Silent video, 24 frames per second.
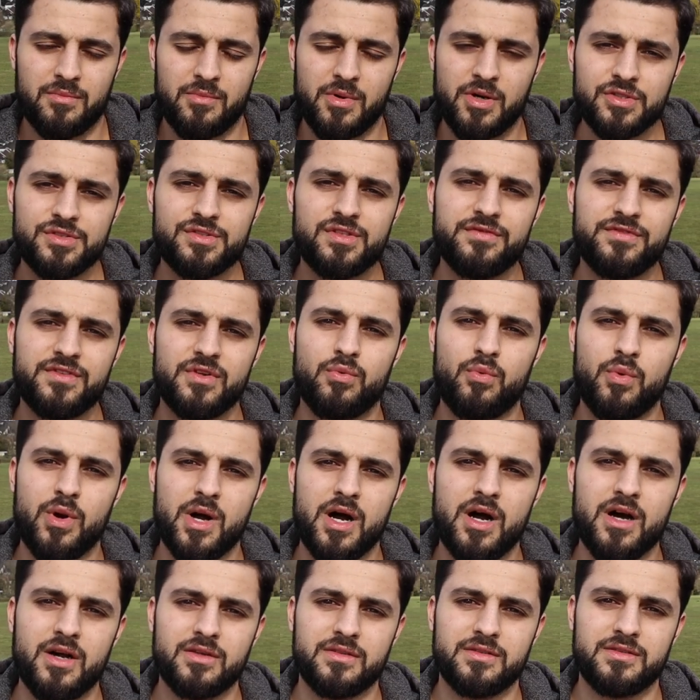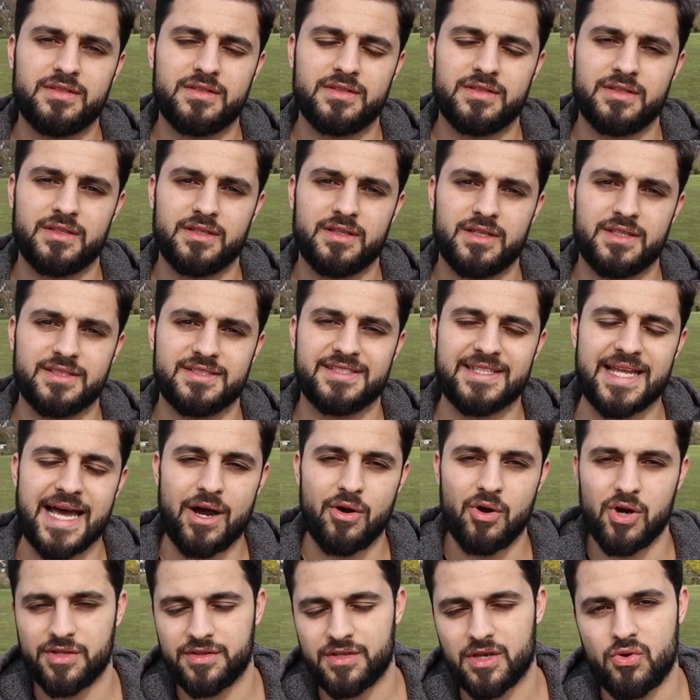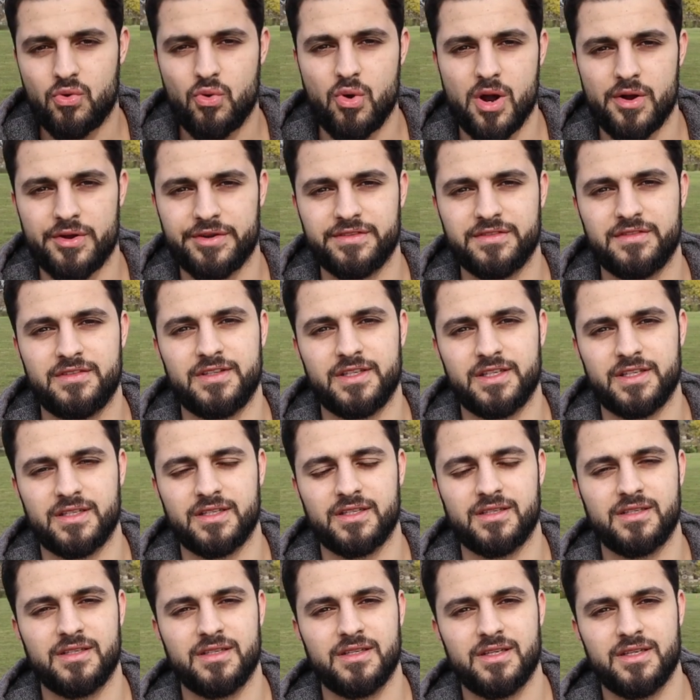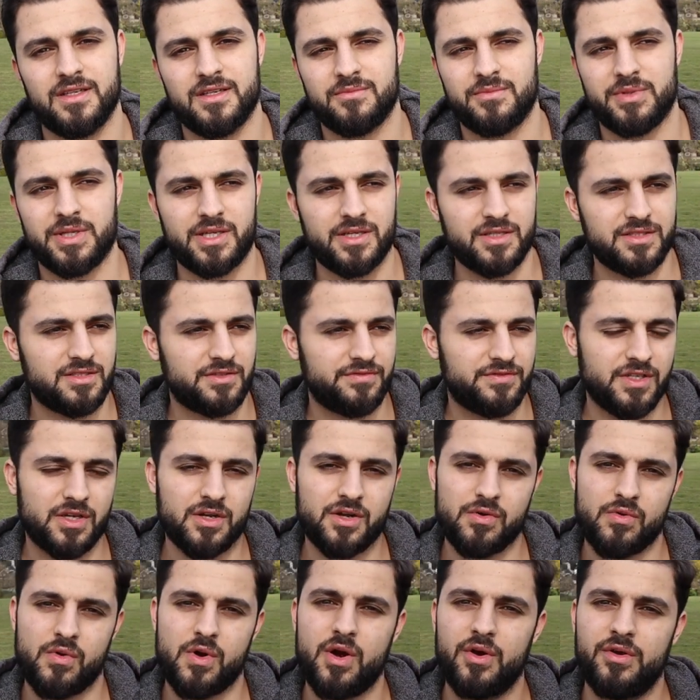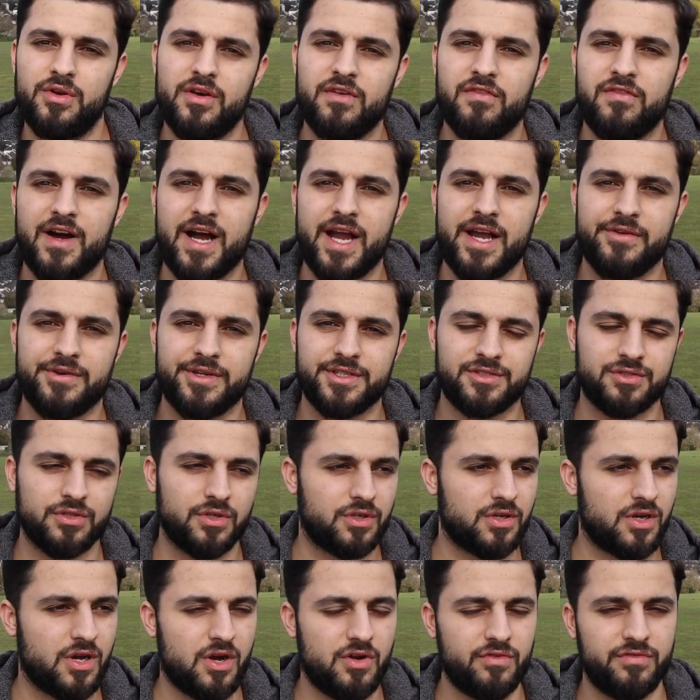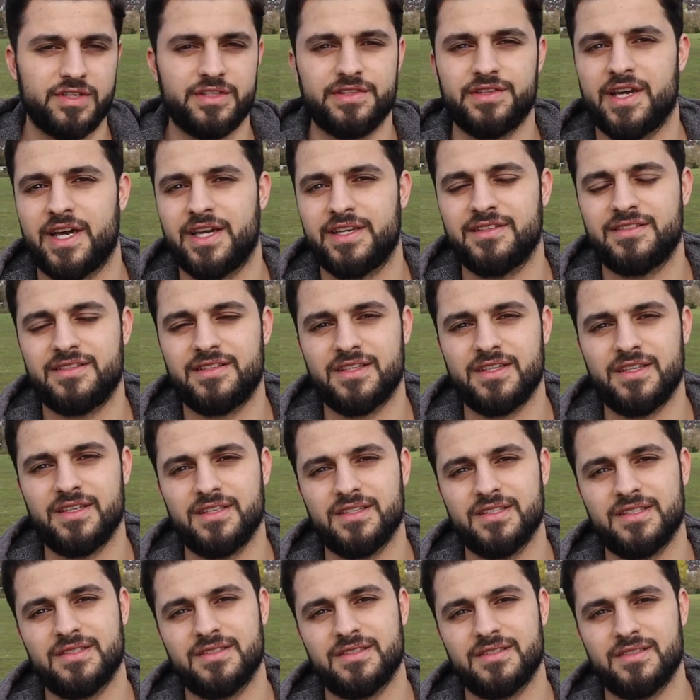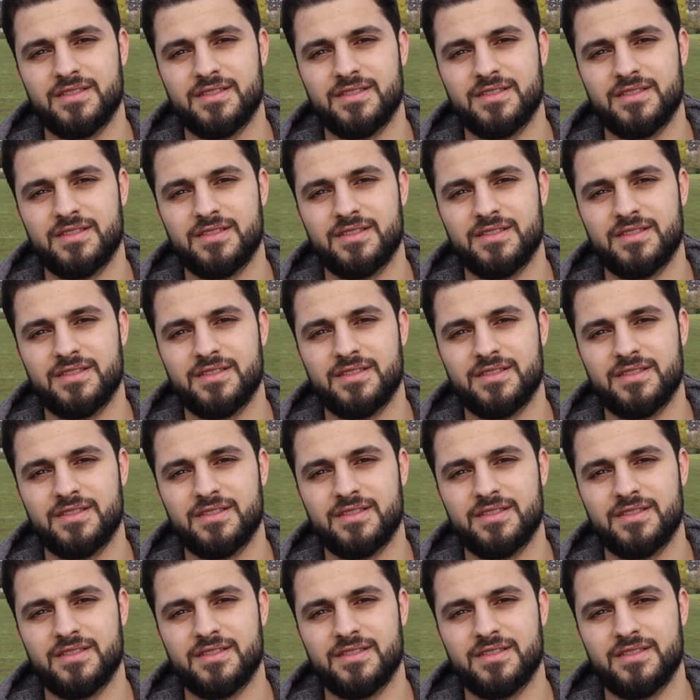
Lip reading: Most of the world is now under quarantine because of the coronavirus or COVID-19.